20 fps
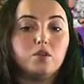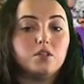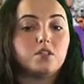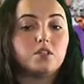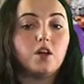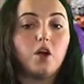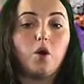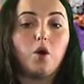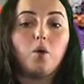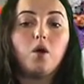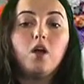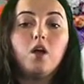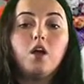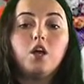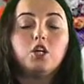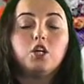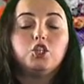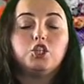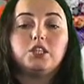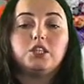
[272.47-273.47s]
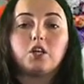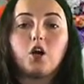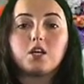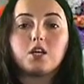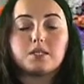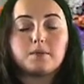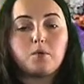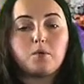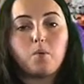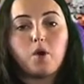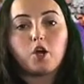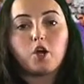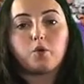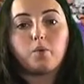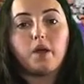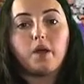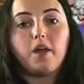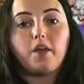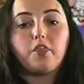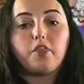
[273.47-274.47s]
So She's awesome to work
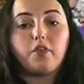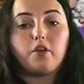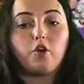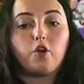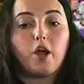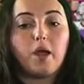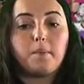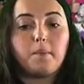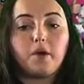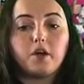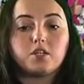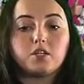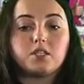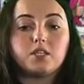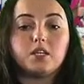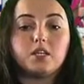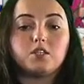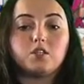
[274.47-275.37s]
with, great person.